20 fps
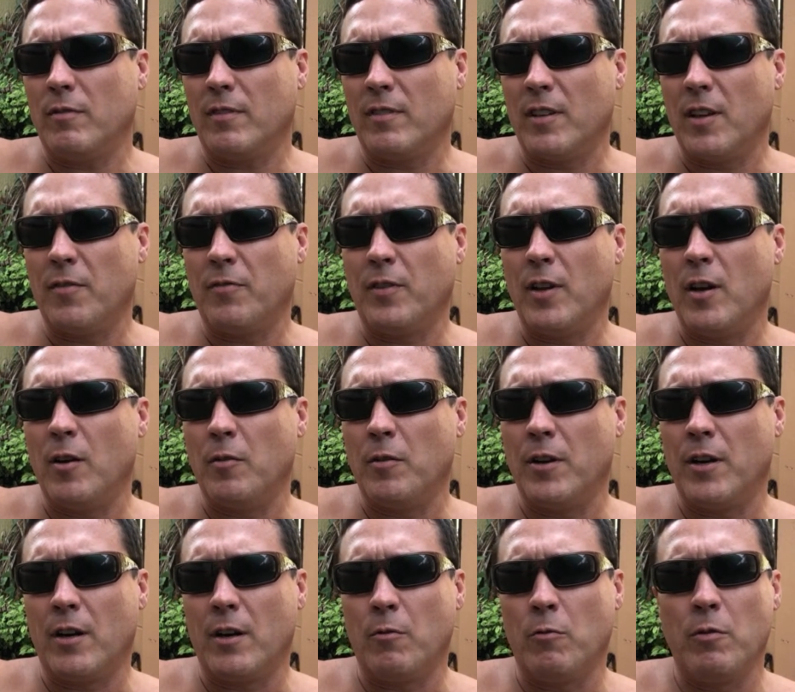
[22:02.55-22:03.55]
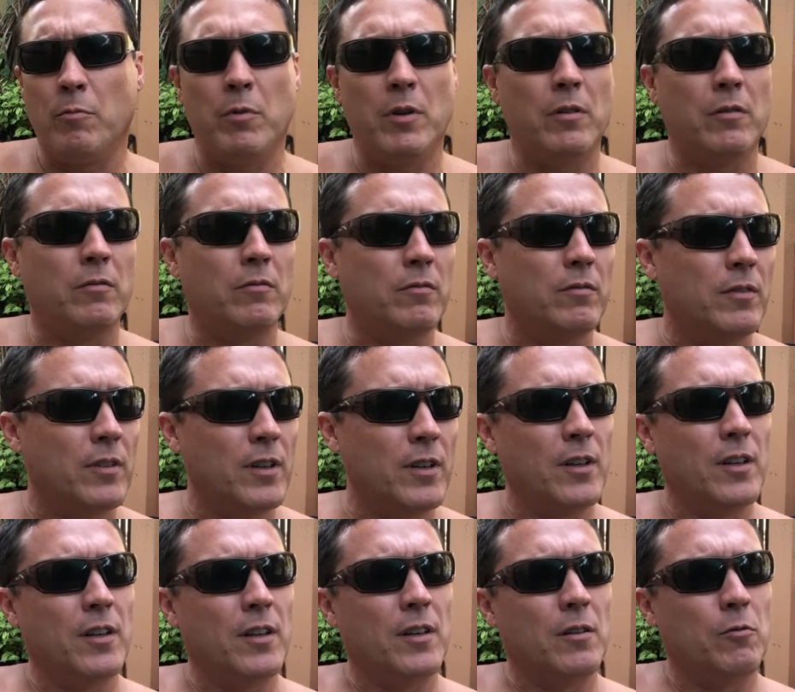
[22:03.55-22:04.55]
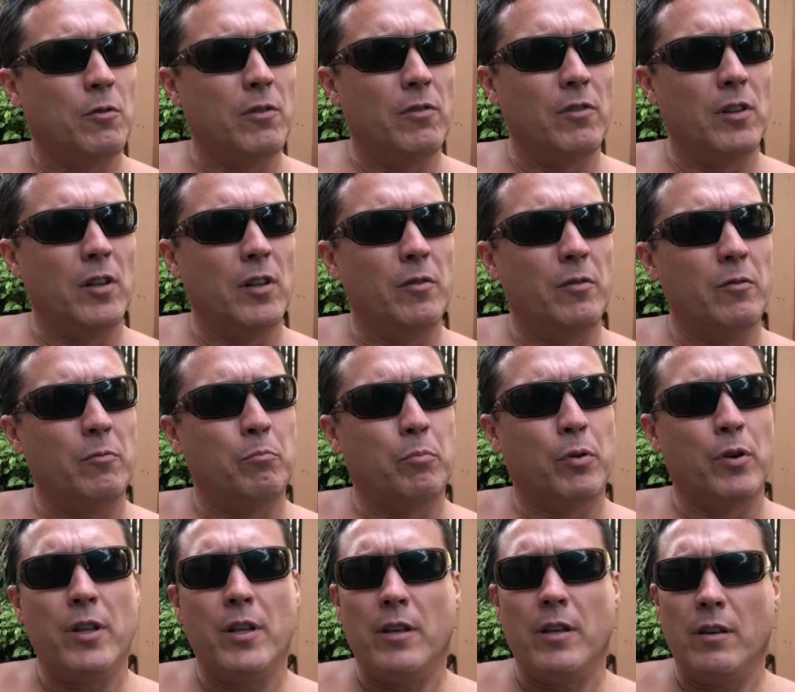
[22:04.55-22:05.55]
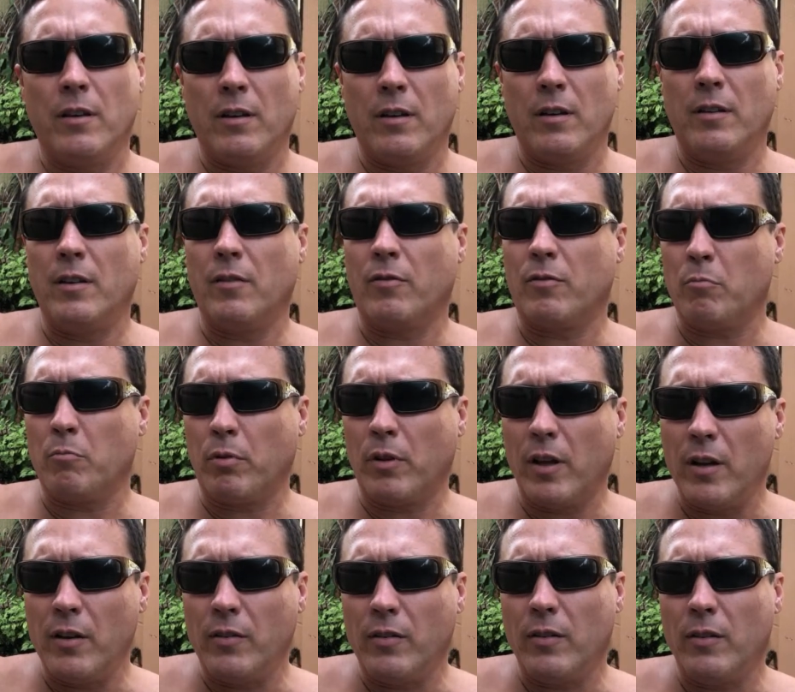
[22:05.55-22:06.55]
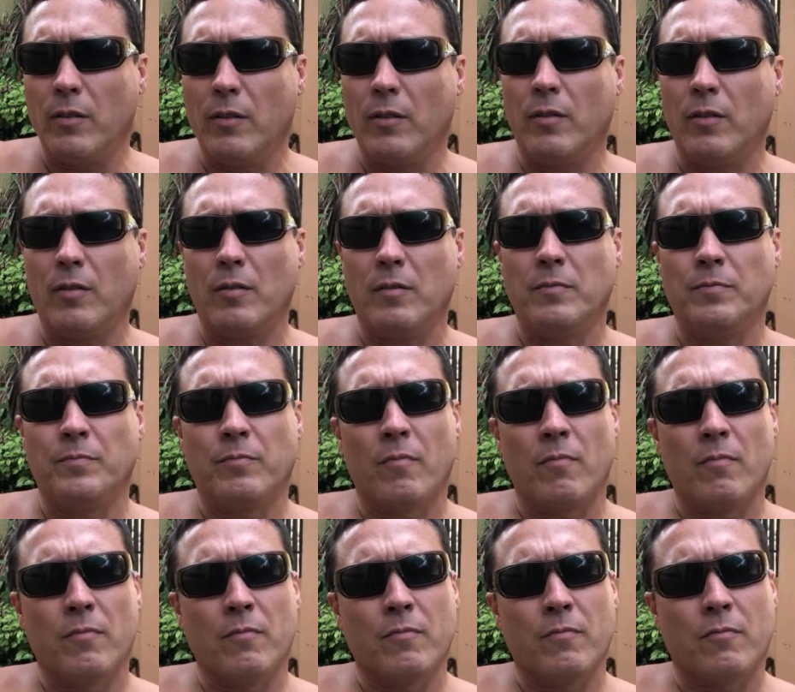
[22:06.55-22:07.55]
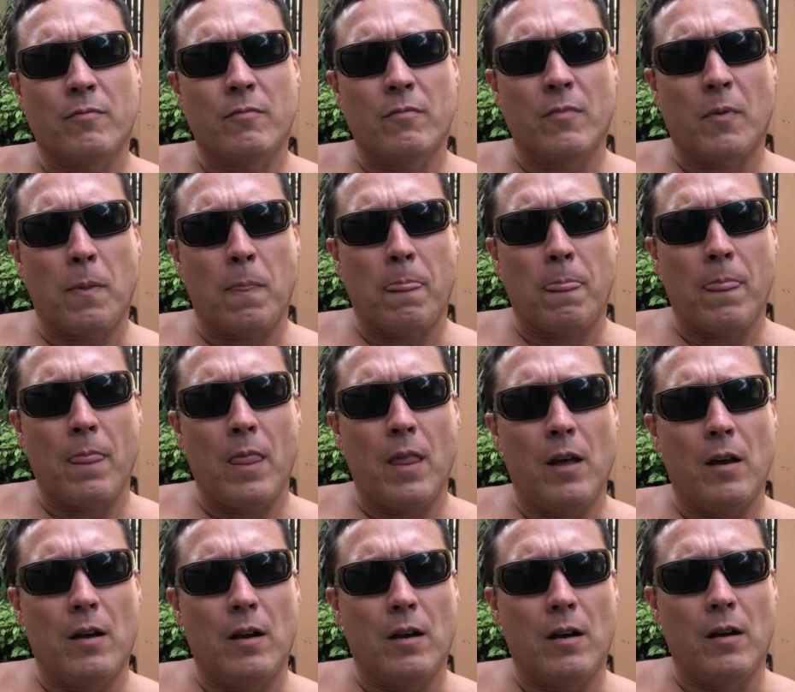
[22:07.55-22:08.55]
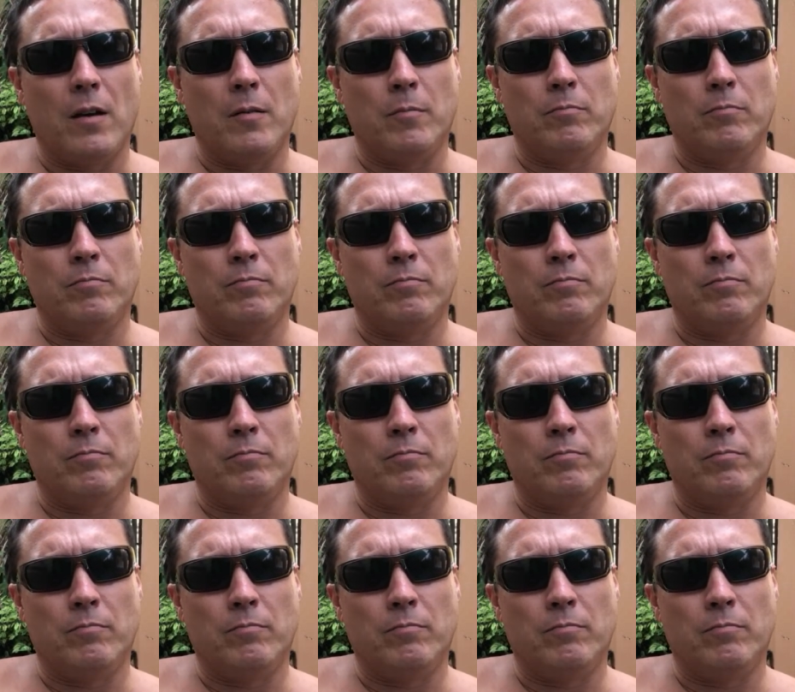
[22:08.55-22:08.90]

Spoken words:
left down there, we've been living pretty good, different places. But